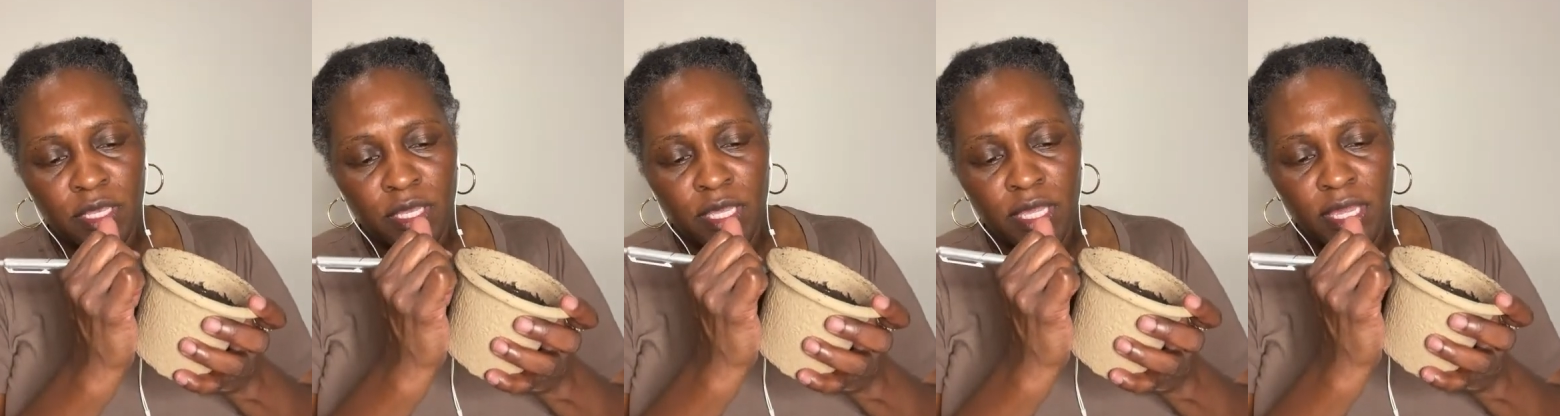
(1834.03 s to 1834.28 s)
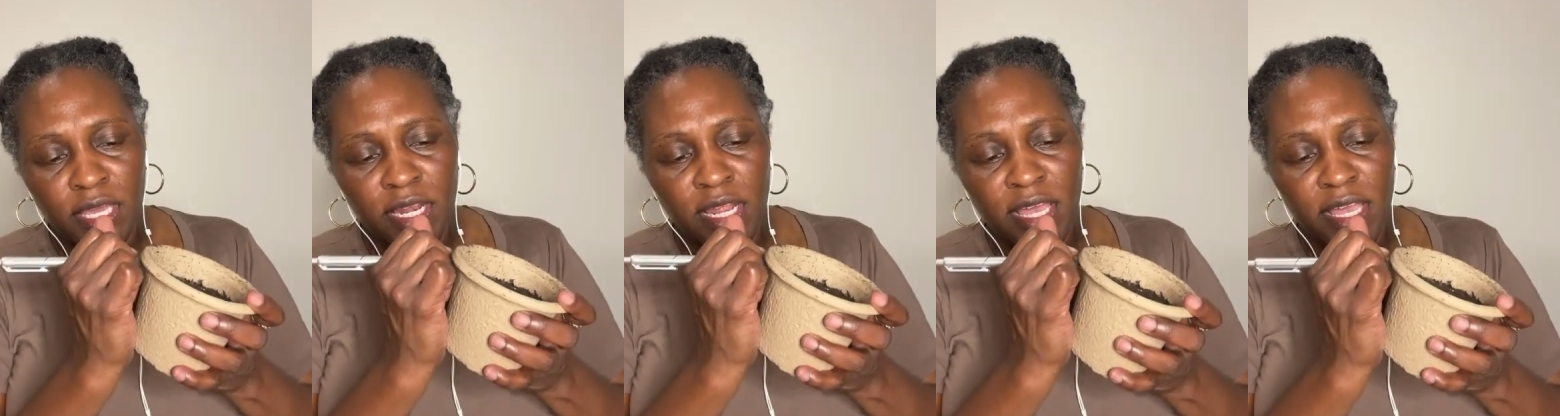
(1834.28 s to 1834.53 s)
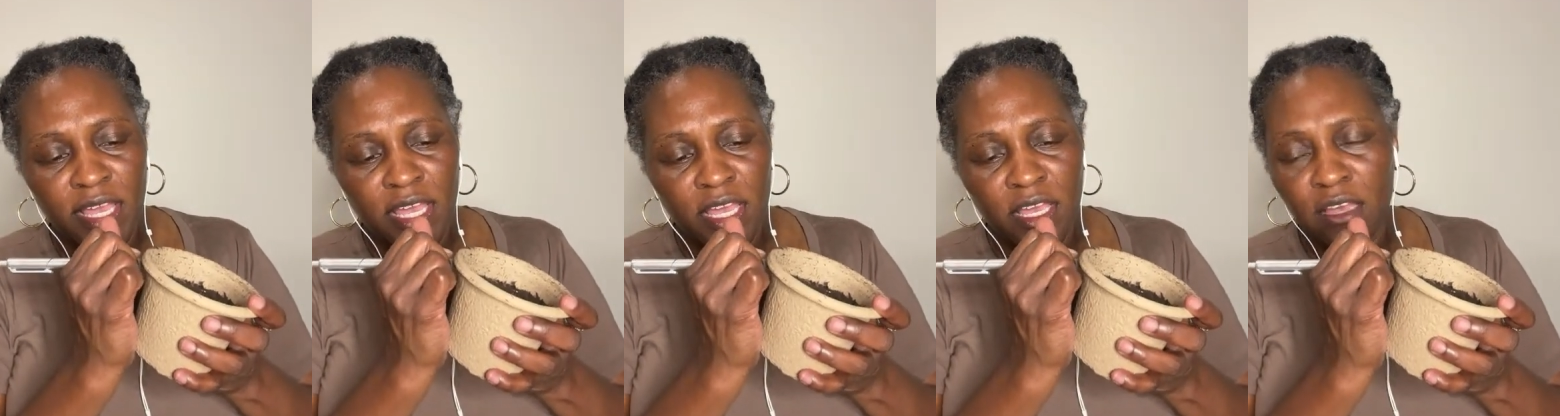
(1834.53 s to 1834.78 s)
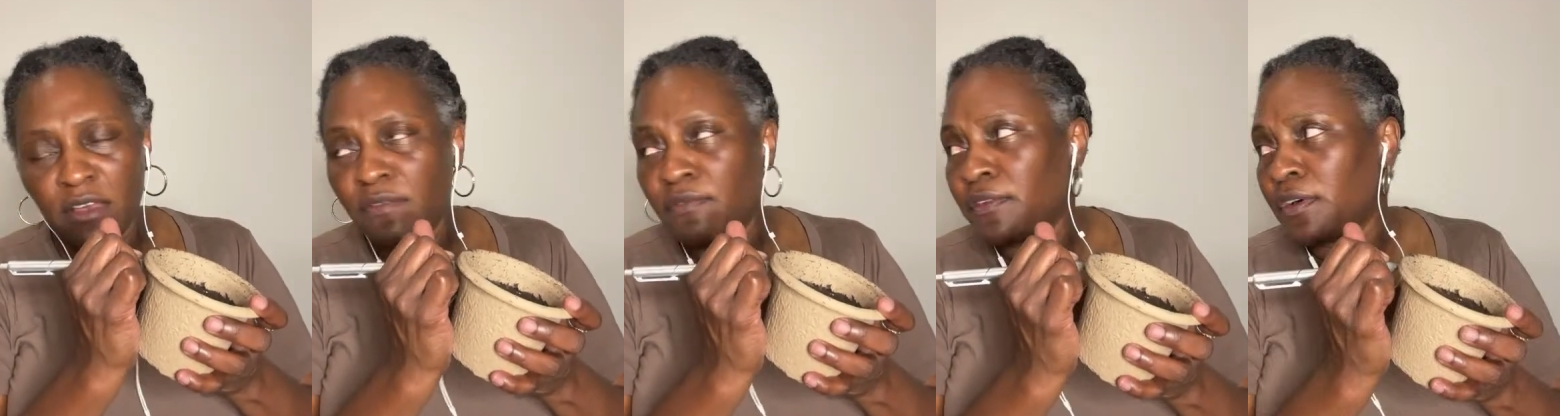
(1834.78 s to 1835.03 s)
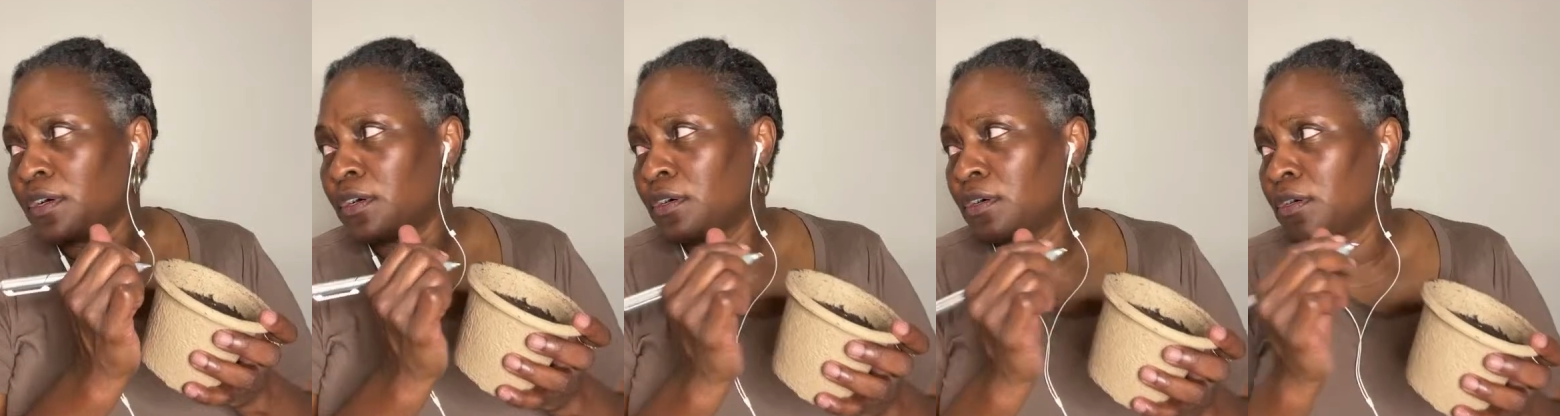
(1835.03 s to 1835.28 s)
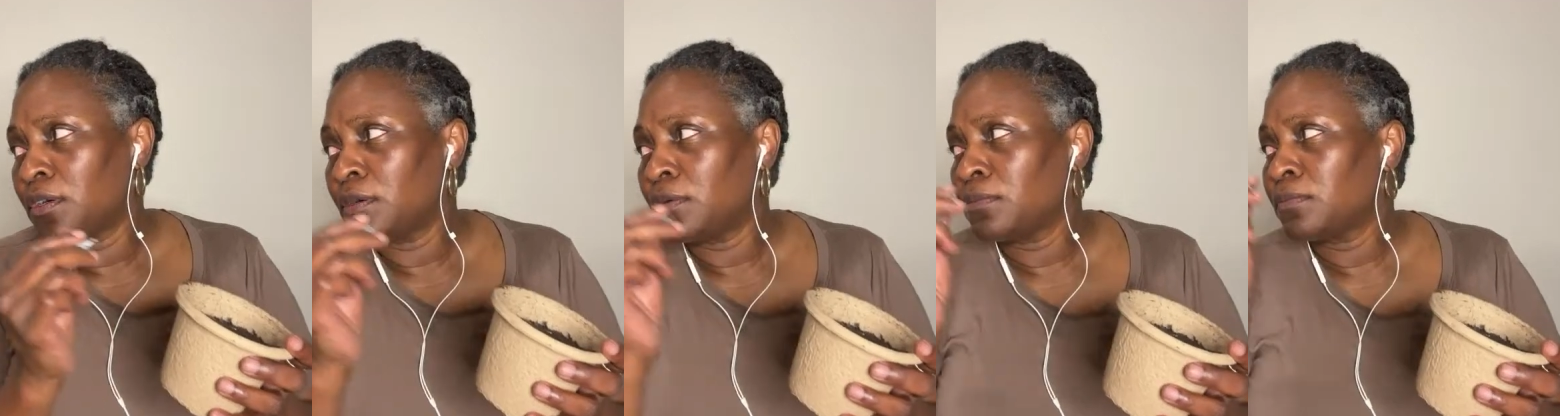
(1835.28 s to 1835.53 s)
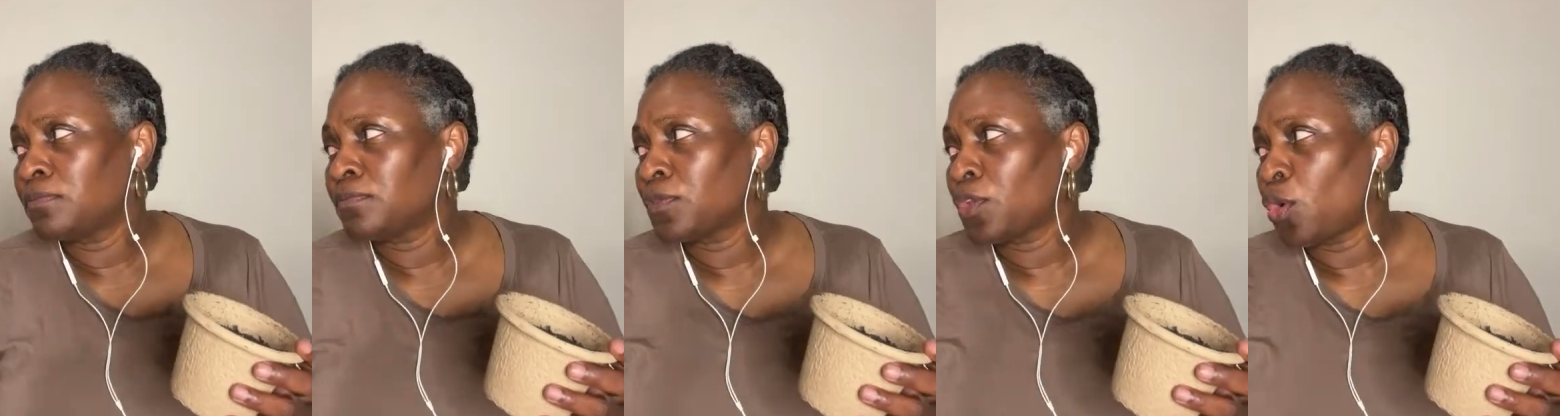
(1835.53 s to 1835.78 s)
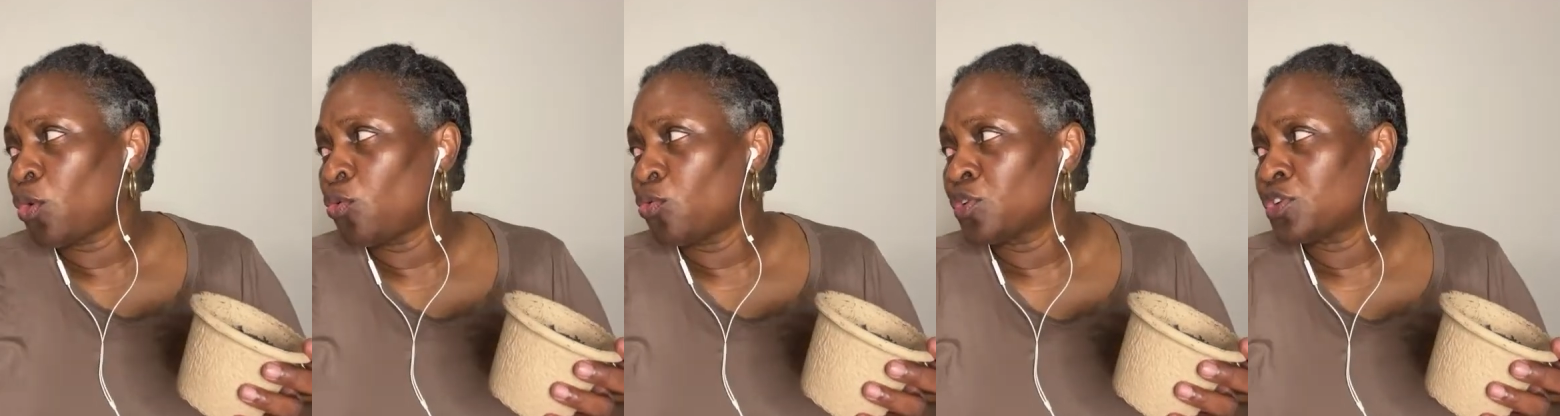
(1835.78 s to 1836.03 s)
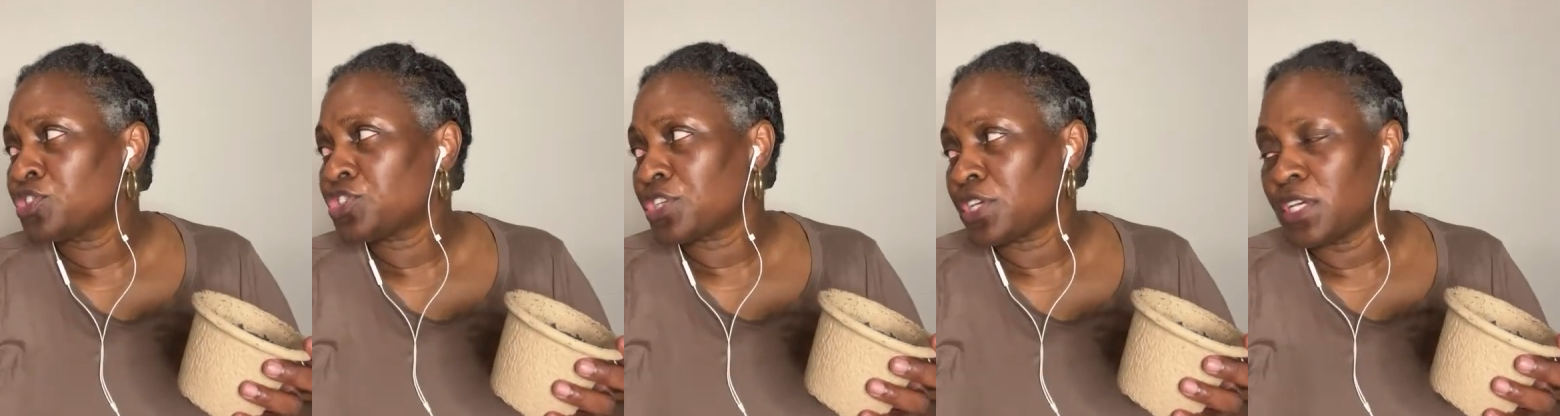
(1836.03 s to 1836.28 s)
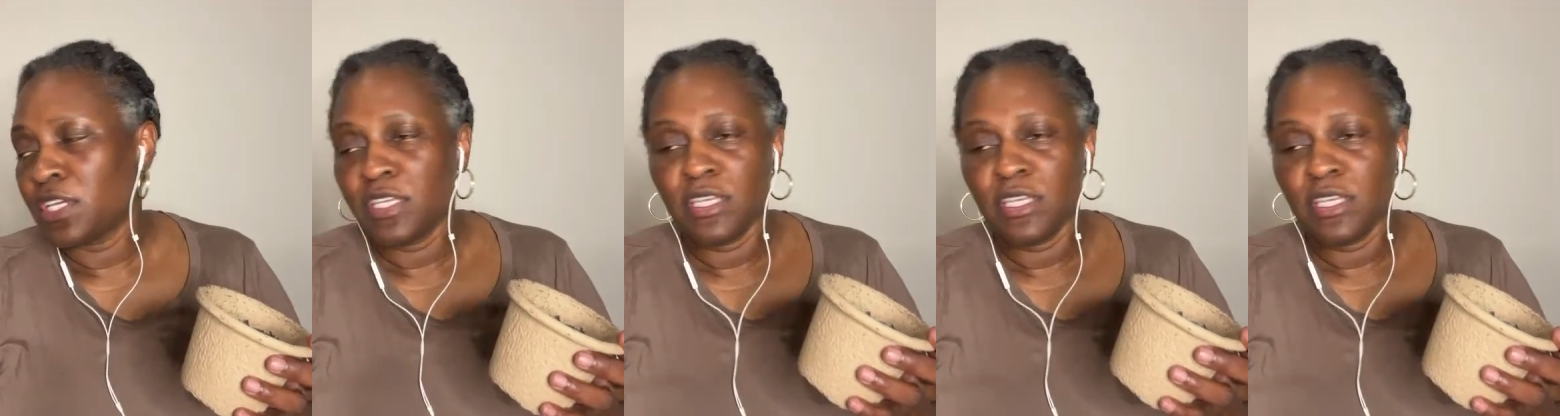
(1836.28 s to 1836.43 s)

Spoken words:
And I have orange and